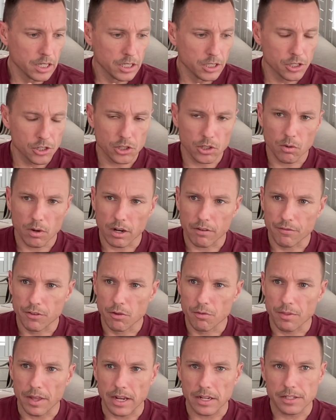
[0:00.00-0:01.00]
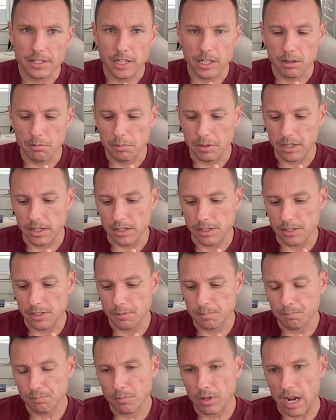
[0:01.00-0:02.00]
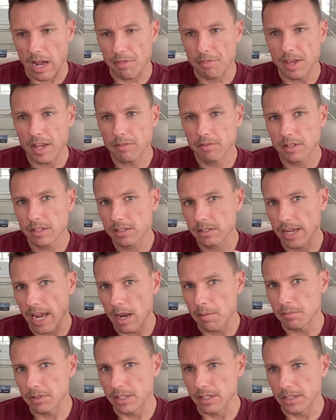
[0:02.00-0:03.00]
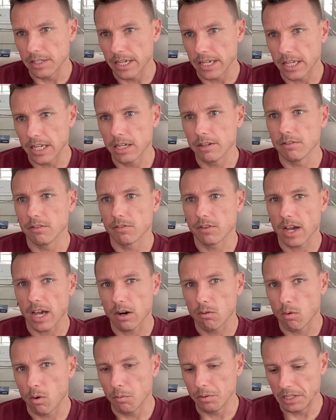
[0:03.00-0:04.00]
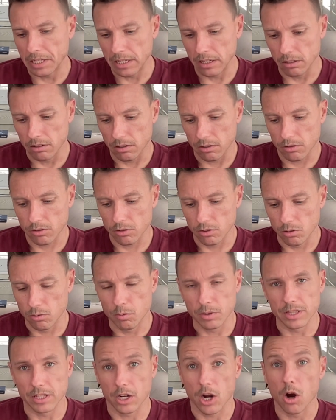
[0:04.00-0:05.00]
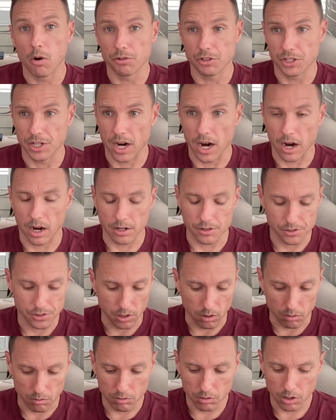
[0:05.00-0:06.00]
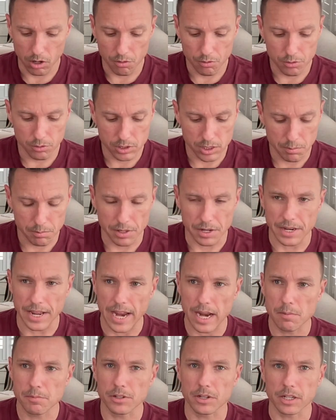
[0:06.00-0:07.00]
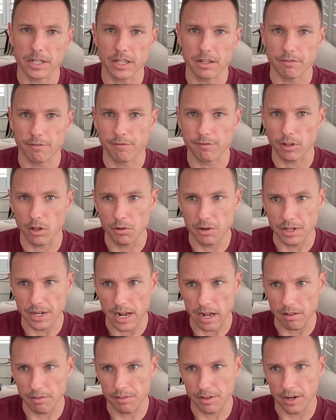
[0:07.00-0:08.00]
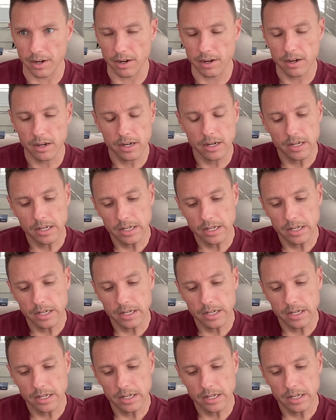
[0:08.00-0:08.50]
Just throw out a few things here because I think this game is indicative of kind of what we need to look through with the coaching hires. So we'll go through some of the names that are getting floated out there.